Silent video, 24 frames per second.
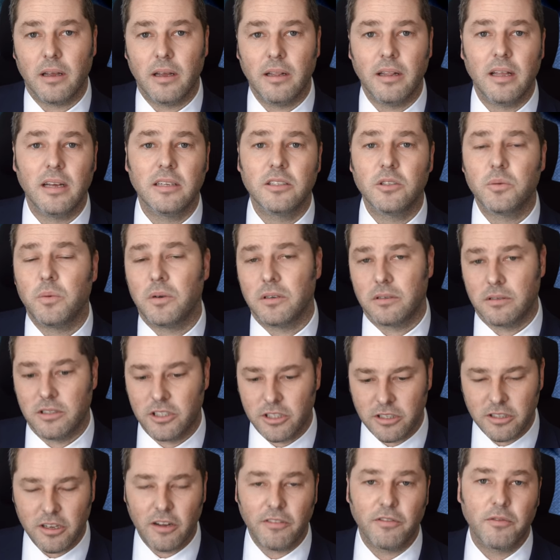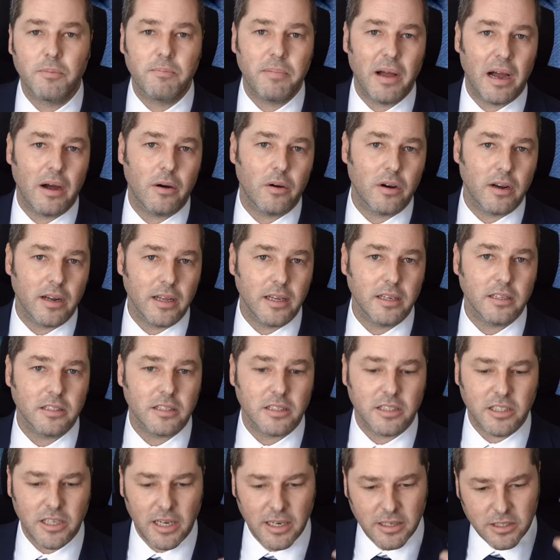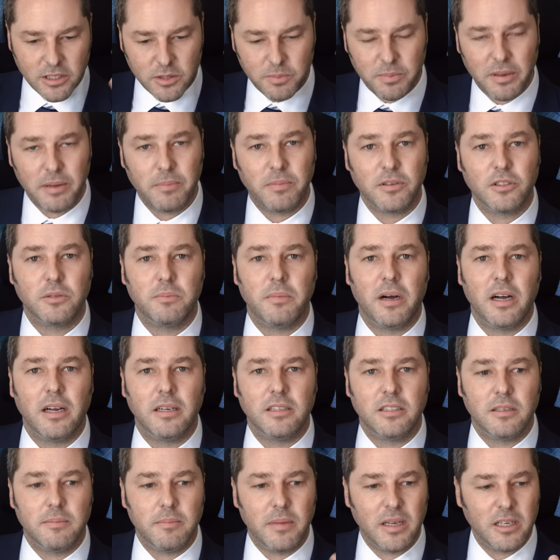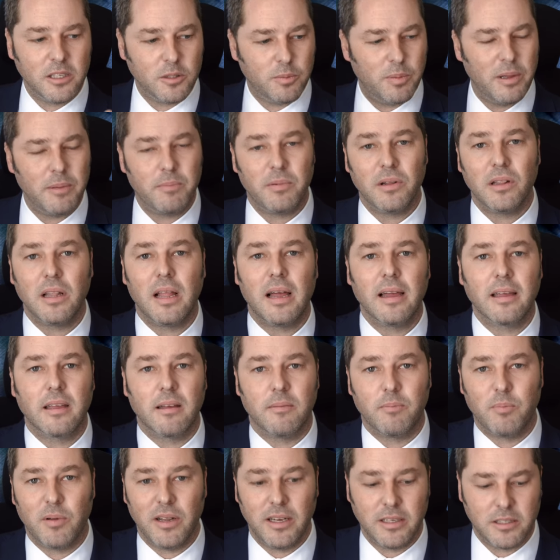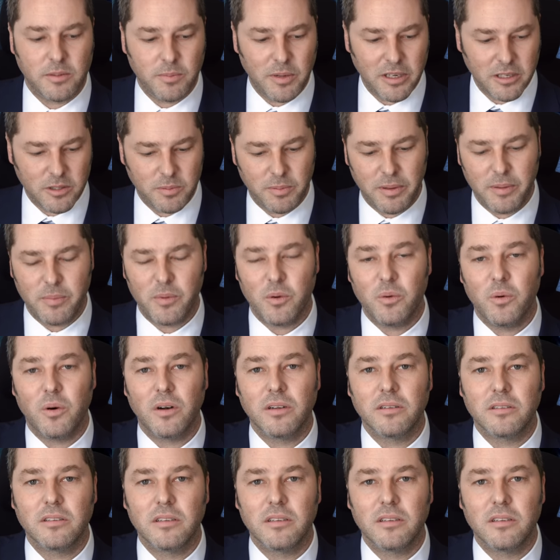And that's what soft power is. It changes people's minds. It makes people like a place, makes people